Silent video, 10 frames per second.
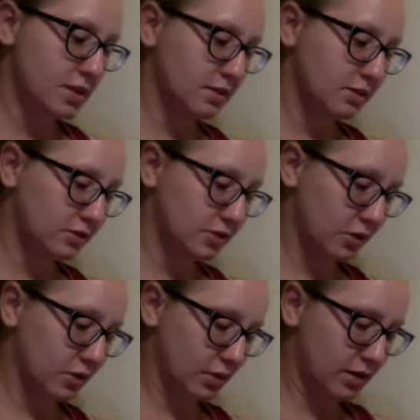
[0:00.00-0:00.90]

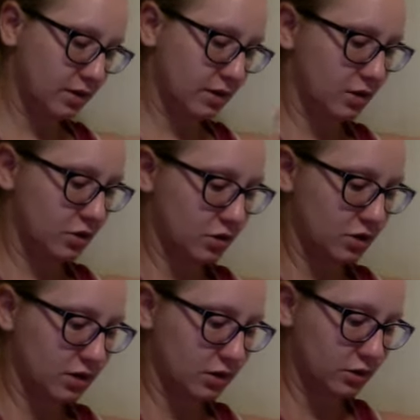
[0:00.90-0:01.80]
So you're going
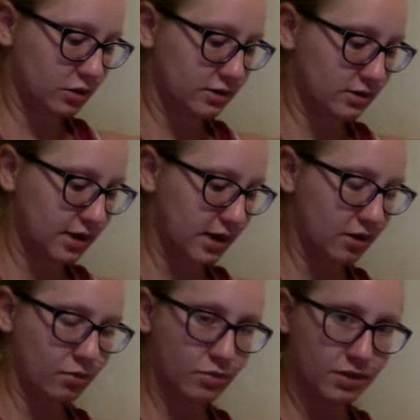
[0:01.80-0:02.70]
to learn to
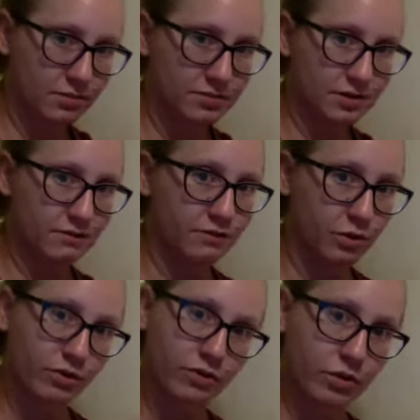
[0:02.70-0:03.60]
count rhythms in
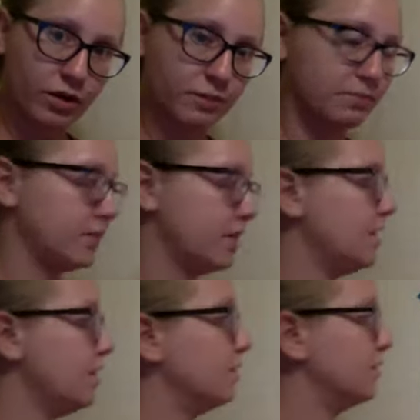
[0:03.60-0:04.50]
4/4.
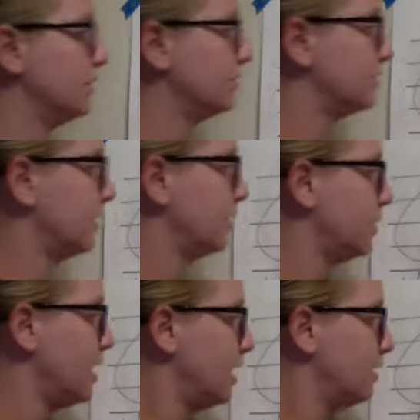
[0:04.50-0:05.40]
Let's say we
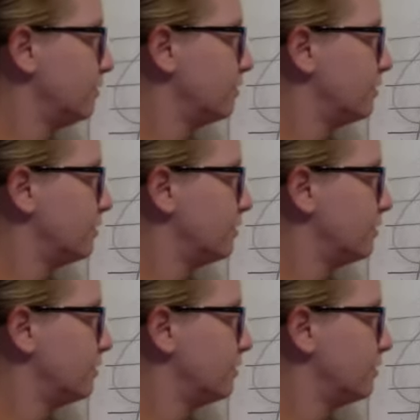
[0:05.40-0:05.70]
have